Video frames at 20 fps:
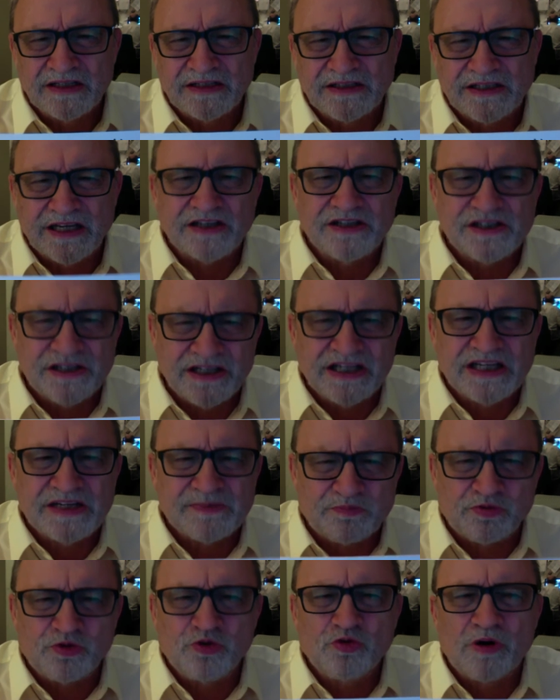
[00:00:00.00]
Does this
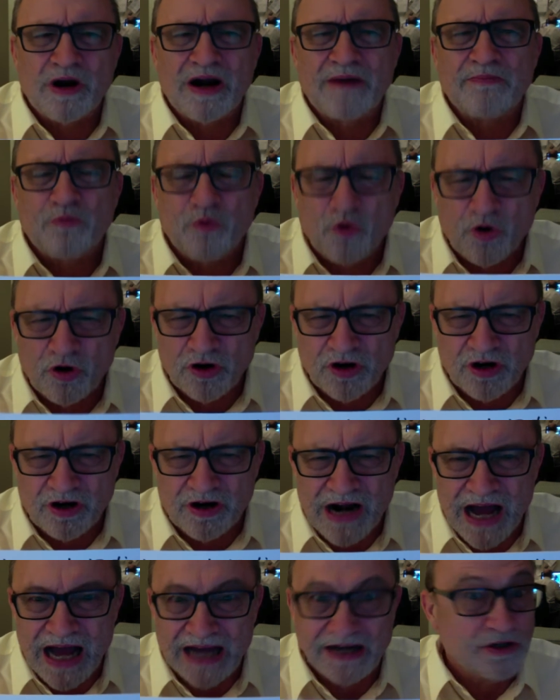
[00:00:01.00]
program work or
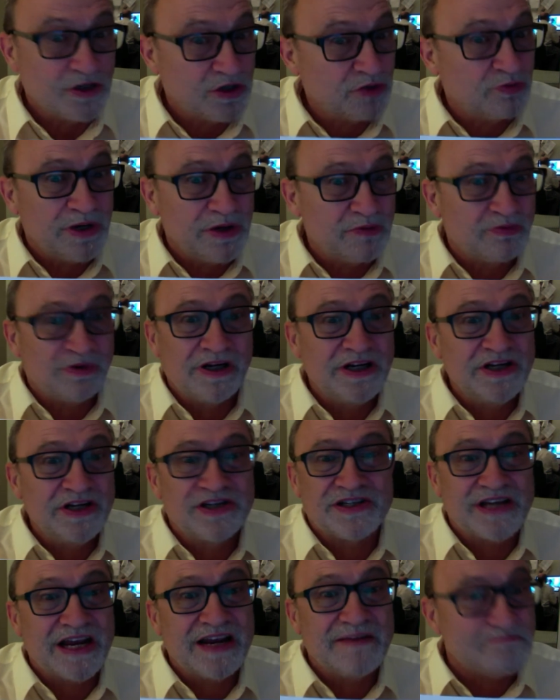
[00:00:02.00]
not? Do we really
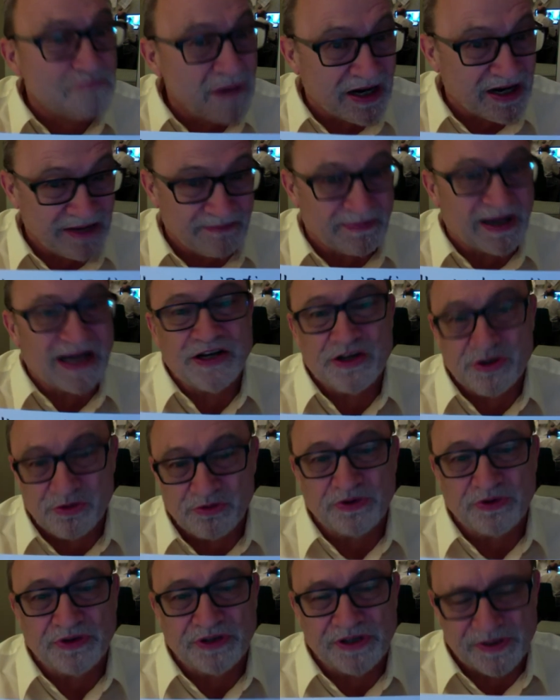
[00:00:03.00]
save money by
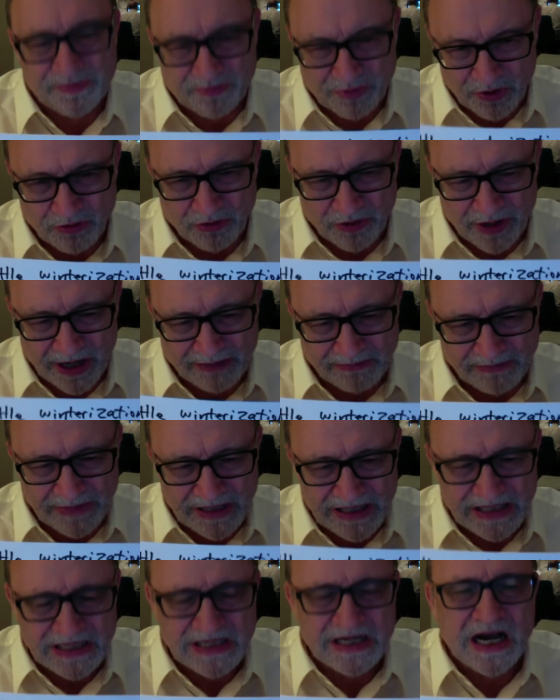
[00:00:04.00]
doing this
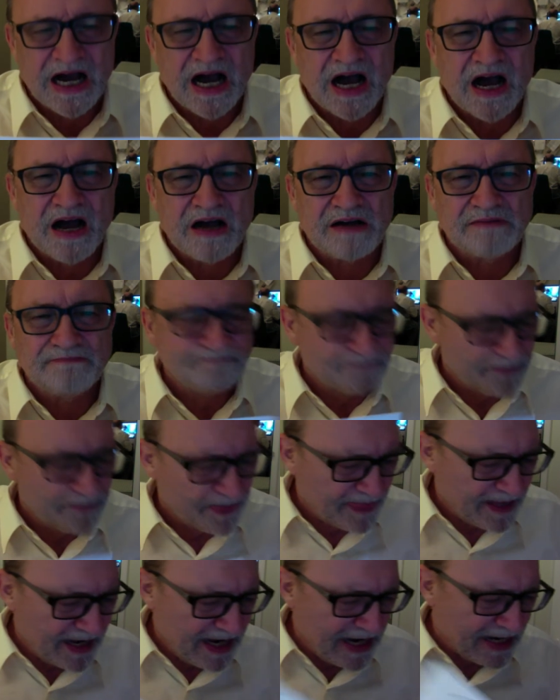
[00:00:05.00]
program?
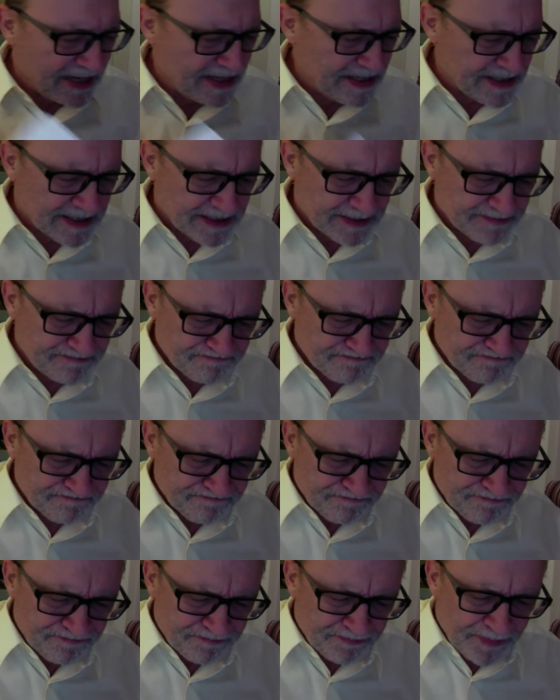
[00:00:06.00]
And
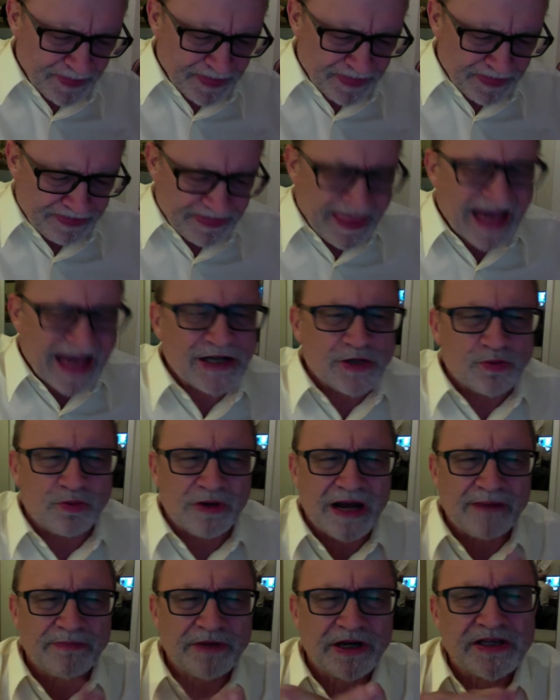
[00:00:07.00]
that's what
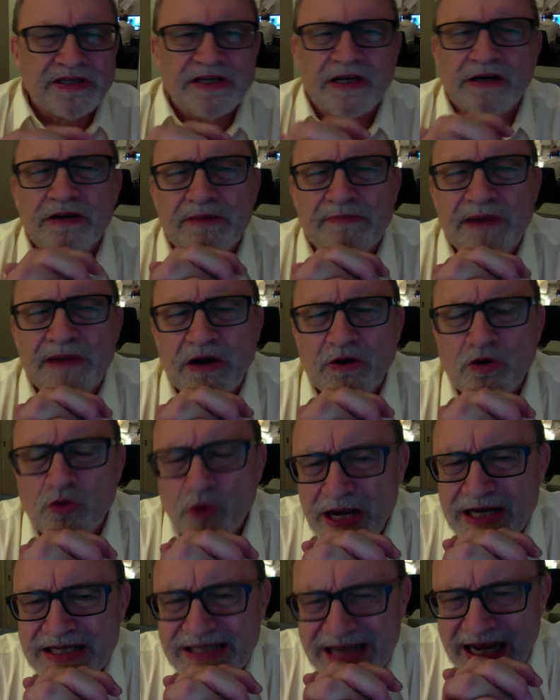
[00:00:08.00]
I'm going to tell you about
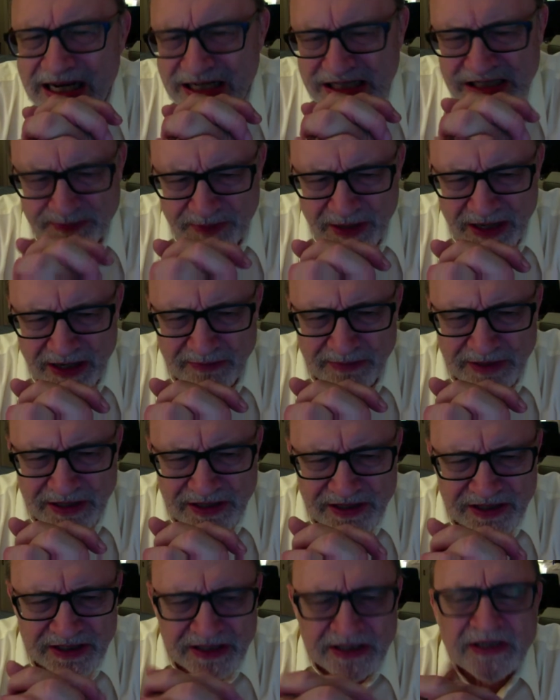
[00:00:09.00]

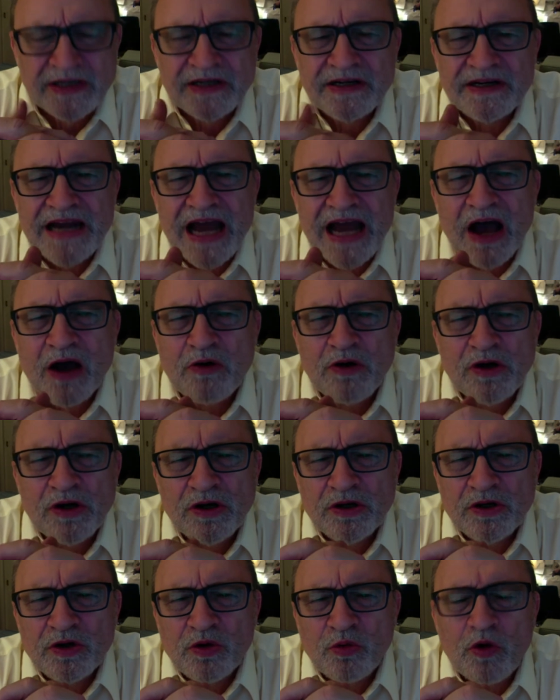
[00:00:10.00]
quasi-experiments. Now,
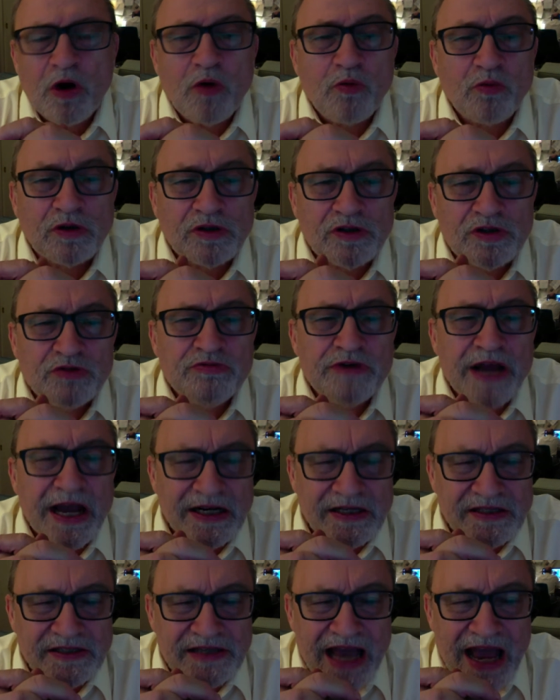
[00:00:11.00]
what we'll do
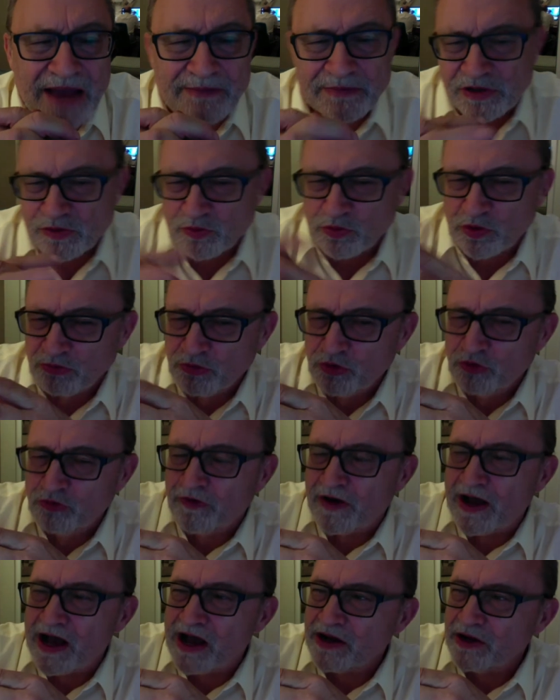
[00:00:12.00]
next time is we'll move
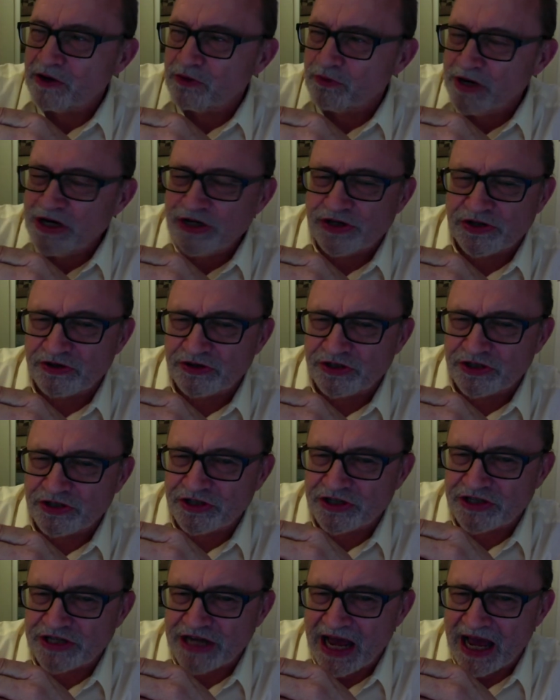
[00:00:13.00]
on in research
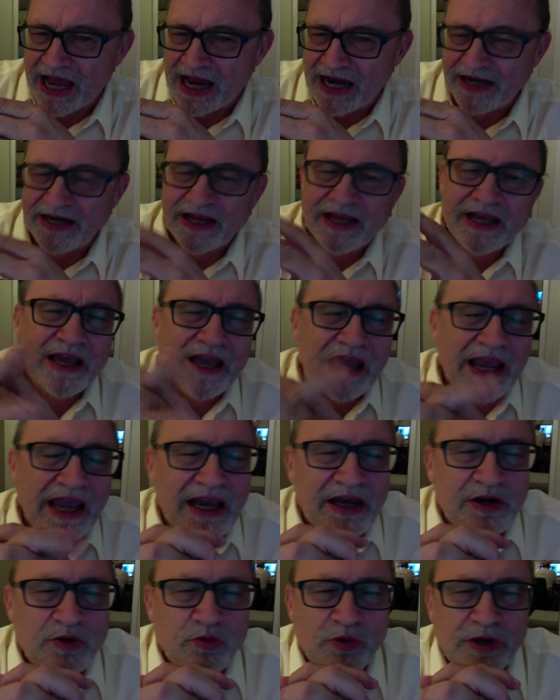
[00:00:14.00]
design,
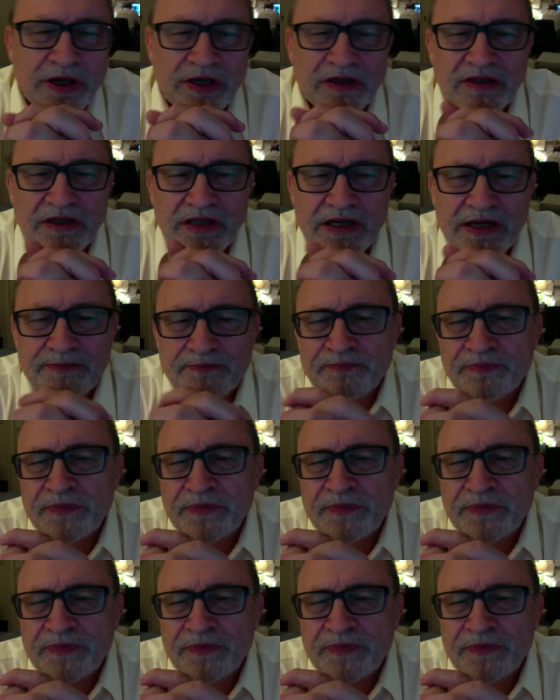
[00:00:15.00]
and we'll look